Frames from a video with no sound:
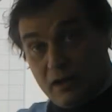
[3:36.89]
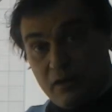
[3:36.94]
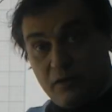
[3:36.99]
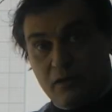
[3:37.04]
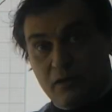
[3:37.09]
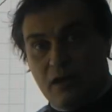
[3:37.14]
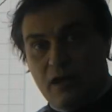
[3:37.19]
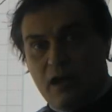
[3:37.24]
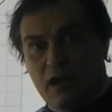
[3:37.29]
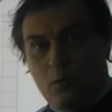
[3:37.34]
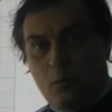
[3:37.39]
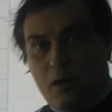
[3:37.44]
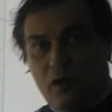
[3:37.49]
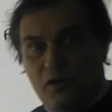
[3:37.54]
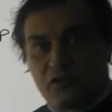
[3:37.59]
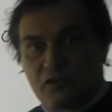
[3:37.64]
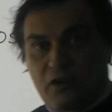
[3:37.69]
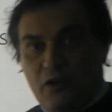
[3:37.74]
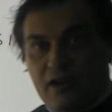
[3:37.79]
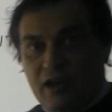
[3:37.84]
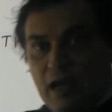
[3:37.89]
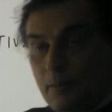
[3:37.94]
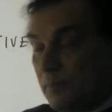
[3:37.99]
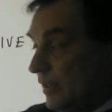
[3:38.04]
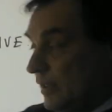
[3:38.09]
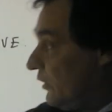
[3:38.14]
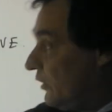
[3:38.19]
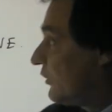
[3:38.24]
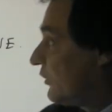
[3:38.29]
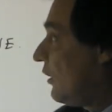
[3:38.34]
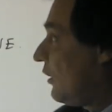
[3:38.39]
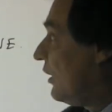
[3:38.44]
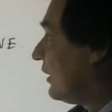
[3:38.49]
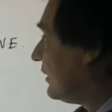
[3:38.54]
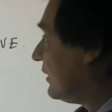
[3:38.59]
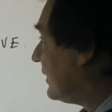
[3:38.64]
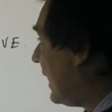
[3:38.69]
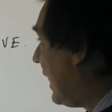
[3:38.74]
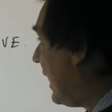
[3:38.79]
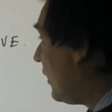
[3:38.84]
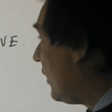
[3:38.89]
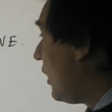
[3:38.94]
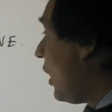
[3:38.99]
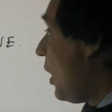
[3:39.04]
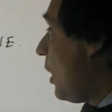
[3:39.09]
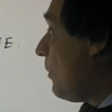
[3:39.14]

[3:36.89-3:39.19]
uh, one's going up, the other's going down.